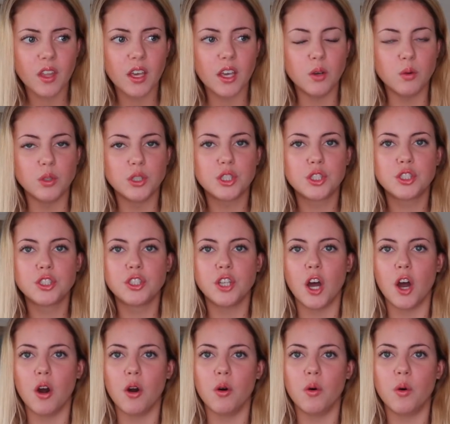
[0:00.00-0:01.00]
it was
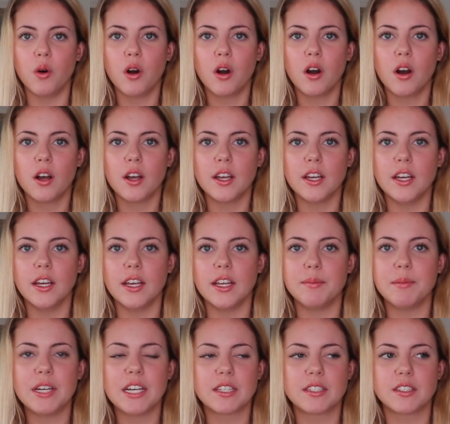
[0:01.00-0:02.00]
so, I
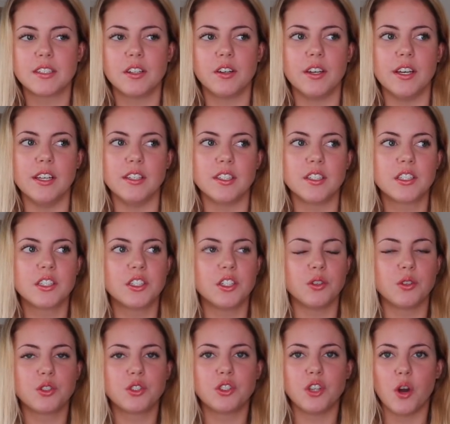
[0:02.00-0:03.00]
mean, it still is, it's
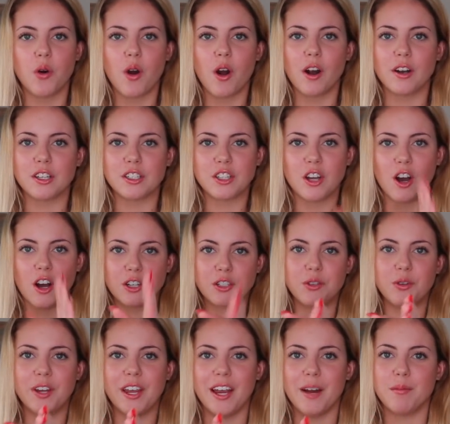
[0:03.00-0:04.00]
still so hard to talk
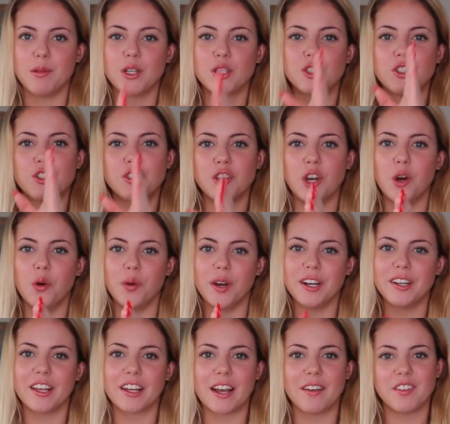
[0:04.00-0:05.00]
to a camera. It's so
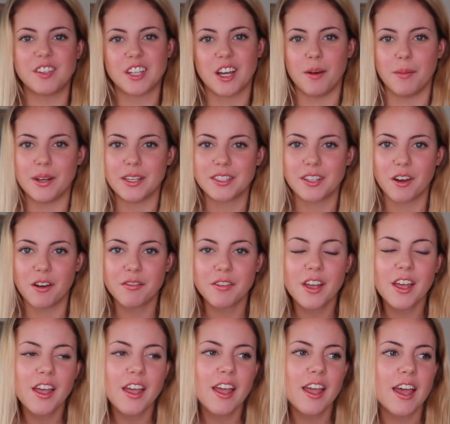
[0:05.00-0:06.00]
weird. I have to tell myself
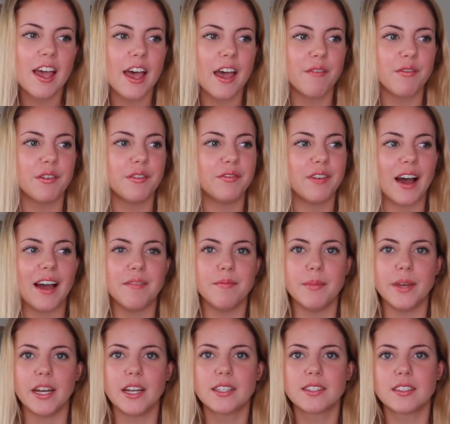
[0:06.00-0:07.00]
every 5
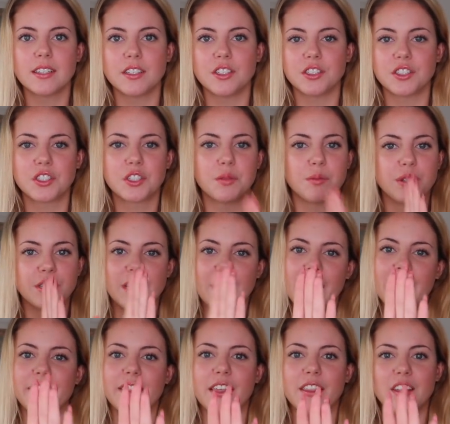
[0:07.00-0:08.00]
minutes that just to
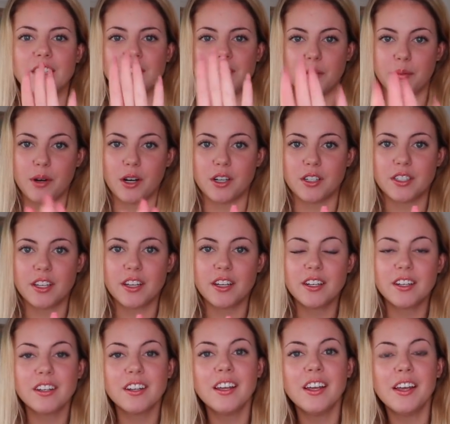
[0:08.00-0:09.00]
pretend that this is a
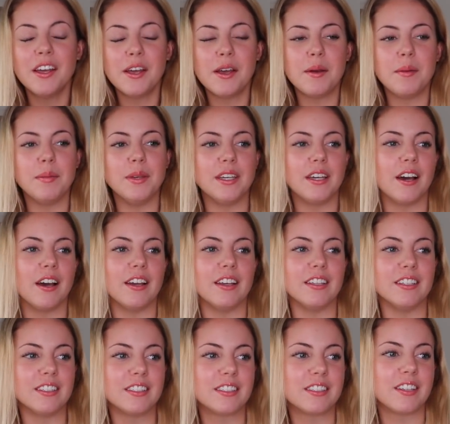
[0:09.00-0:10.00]
person,
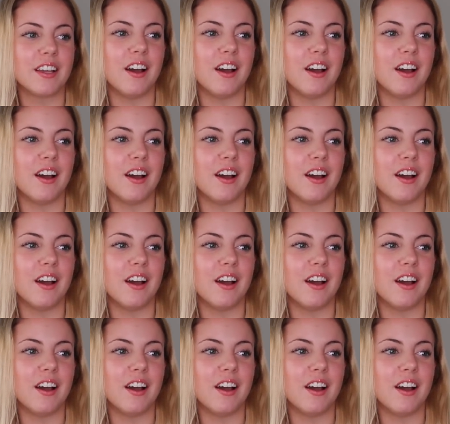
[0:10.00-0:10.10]
because